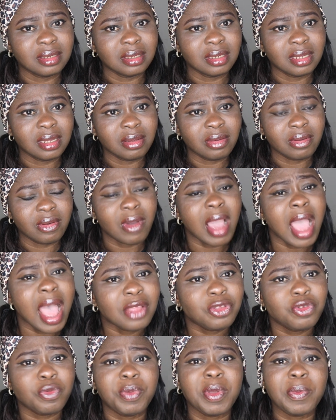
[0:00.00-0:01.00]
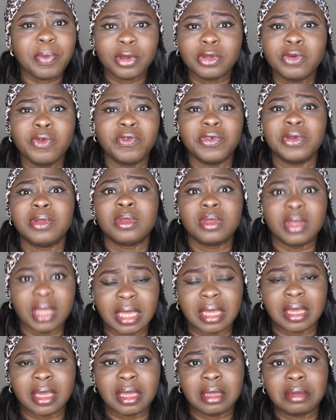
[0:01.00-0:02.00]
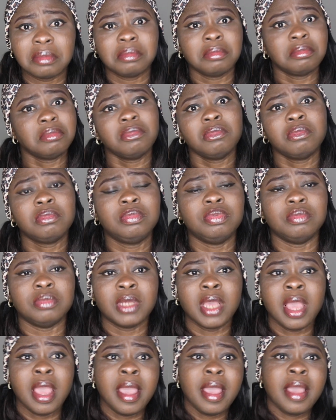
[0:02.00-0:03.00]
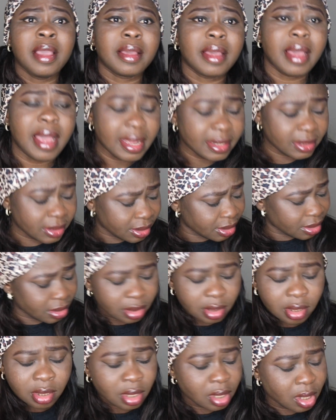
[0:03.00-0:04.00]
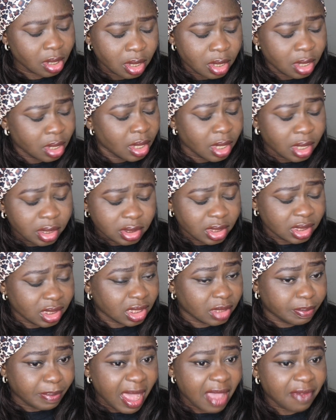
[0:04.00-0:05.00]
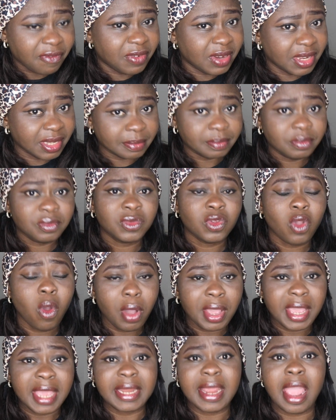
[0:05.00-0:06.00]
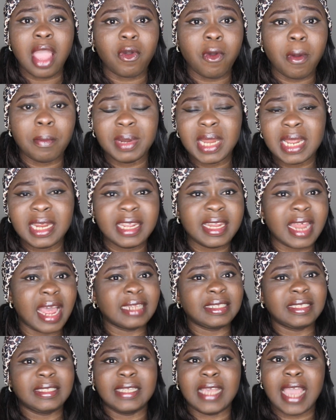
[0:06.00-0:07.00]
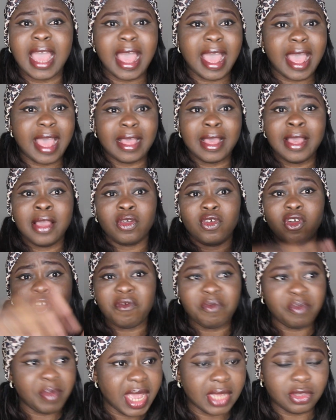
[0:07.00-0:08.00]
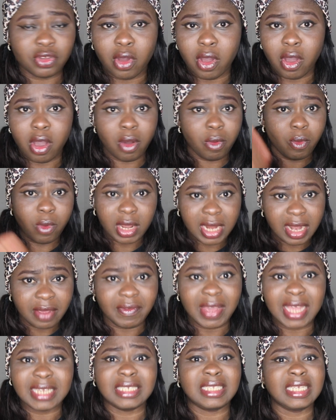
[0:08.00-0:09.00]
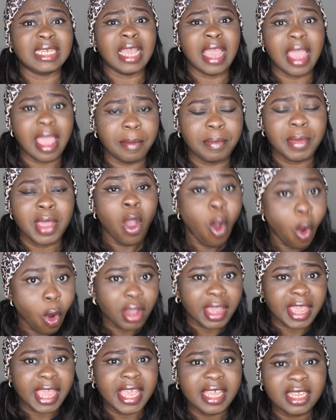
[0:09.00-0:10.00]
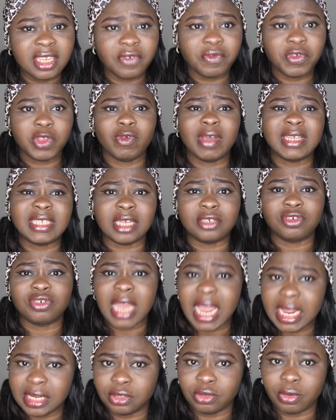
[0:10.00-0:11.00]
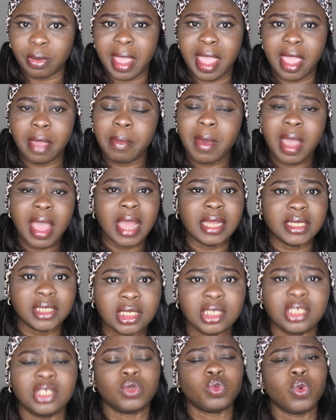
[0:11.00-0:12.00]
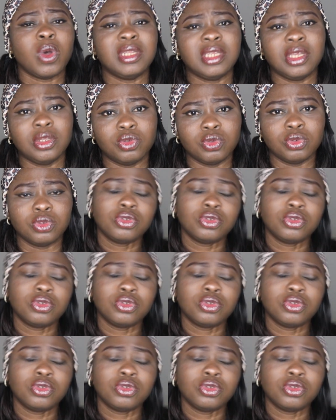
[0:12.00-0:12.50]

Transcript: How do people even think? Guys, this is baffling. Okay, they are complaining that their government or whatever didn't help. Okay, individuals are trying to help, and this is what they do.